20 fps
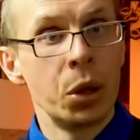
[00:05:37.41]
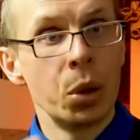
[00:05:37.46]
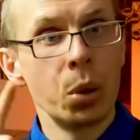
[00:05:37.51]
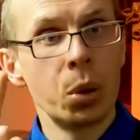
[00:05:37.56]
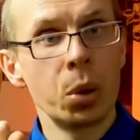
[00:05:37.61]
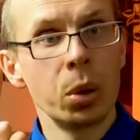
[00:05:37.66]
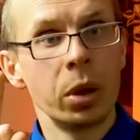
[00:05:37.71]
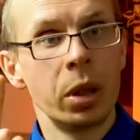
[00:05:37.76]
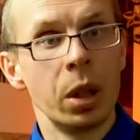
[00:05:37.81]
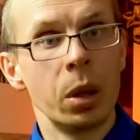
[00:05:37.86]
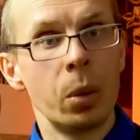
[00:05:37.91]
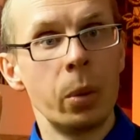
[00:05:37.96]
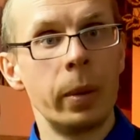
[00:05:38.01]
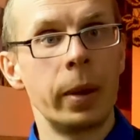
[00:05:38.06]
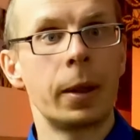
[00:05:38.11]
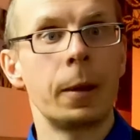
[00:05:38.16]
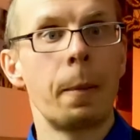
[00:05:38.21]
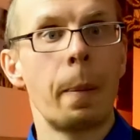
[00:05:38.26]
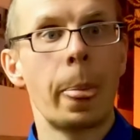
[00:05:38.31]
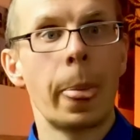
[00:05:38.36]
You should
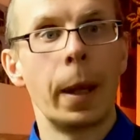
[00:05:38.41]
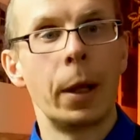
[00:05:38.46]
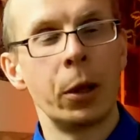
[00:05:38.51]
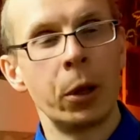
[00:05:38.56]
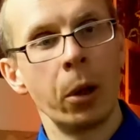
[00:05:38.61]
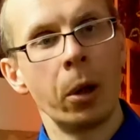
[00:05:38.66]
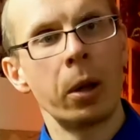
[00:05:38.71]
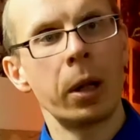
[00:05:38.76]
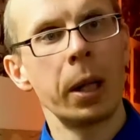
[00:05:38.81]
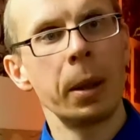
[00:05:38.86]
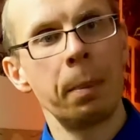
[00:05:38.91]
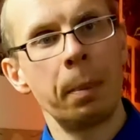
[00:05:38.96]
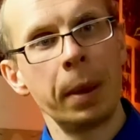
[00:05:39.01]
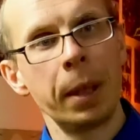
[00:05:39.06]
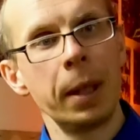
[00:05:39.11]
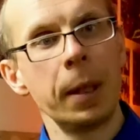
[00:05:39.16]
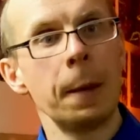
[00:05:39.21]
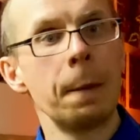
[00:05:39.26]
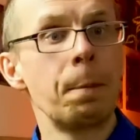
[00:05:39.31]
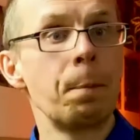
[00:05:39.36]
know that your
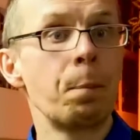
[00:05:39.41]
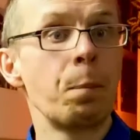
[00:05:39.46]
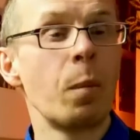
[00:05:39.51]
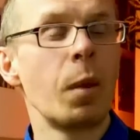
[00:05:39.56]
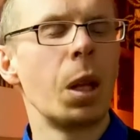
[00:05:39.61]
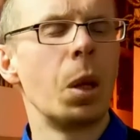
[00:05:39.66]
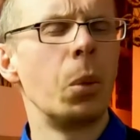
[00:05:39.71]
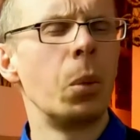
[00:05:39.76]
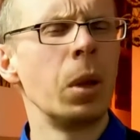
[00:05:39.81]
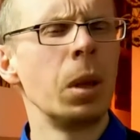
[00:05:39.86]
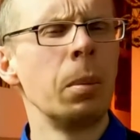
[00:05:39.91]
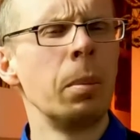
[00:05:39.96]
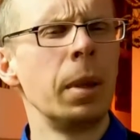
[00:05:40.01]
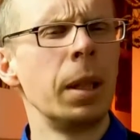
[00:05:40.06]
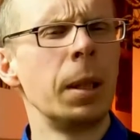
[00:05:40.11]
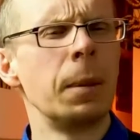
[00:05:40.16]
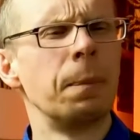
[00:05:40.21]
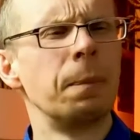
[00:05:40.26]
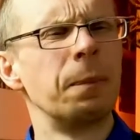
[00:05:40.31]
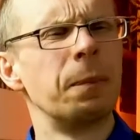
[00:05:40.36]
IP will
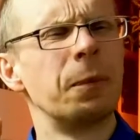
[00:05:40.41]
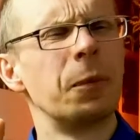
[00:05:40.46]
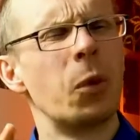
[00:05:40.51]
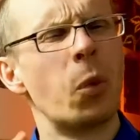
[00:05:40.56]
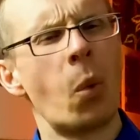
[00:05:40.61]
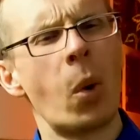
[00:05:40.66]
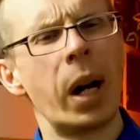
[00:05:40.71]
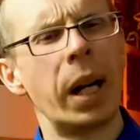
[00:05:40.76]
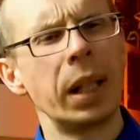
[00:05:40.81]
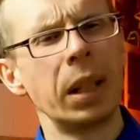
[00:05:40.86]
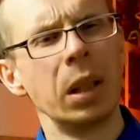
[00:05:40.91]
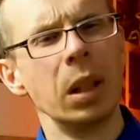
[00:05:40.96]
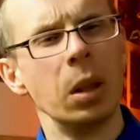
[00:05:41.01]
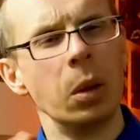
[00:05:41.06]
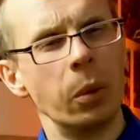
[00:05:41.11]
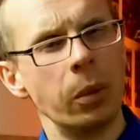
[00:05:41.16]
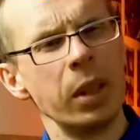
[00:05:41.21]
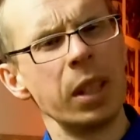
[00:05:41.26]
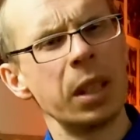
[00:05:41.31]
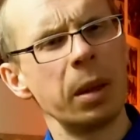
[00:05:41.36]
be
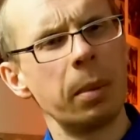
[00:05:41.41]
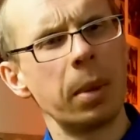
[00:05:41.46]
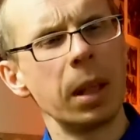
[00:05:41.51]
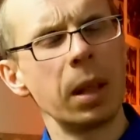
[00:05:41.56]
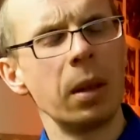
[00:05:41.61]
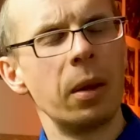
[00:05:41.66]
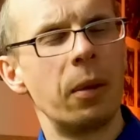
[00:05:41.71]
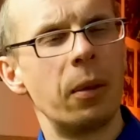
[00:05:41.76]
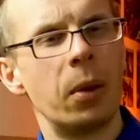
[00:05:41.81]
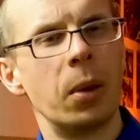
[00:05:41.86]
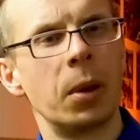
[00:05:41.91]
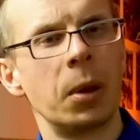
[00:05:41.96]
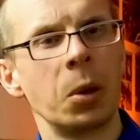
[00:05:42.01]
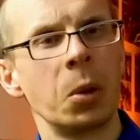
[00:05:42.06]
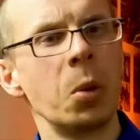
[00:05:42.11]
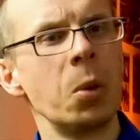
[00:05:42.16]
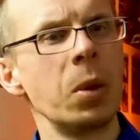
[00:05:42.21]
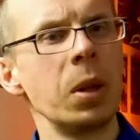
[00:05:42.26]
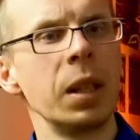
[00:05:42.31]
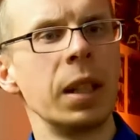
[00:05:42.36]
widely visible
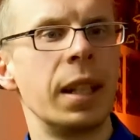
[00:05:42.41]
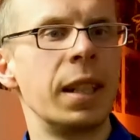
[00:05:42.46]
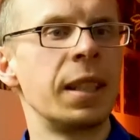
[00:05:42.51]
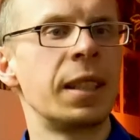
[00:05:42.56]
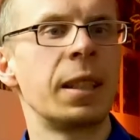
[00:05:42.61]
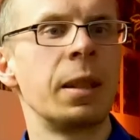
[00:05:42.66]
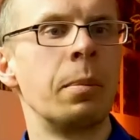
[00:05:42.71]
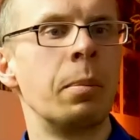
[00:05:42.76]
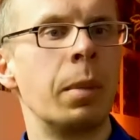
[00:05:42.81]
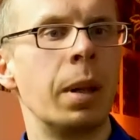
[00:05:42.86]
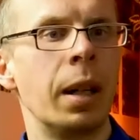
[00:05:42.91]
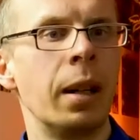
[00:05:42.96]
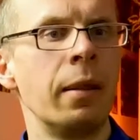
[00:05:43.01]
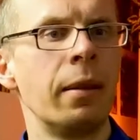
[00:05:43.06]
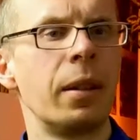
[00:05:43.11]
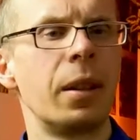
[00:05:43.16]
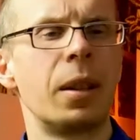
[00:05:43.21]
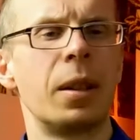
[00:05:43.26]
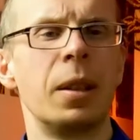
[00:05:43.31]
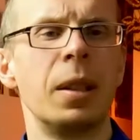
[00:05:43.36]
for Google and some
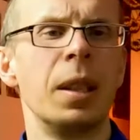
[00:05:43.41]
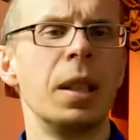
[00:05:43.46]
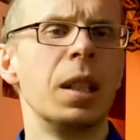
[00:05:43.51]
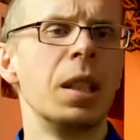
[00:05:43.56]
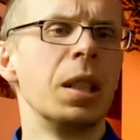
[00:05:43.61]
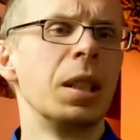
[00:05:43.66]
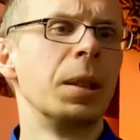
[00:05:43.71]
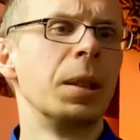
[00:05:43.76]
other